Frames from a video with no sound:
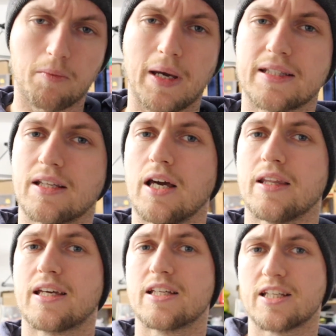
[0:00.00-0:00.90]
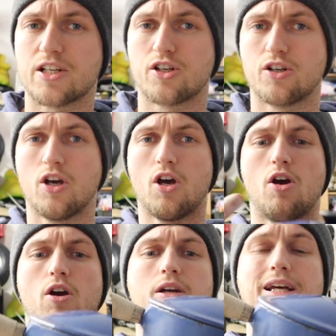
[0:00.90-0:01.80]
made the condition
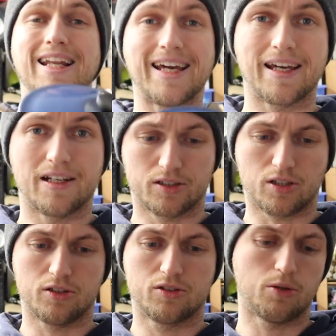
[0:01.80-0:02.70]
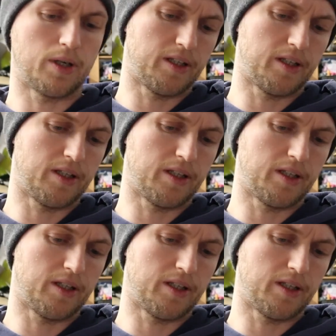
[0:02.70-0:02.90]
clear in the title and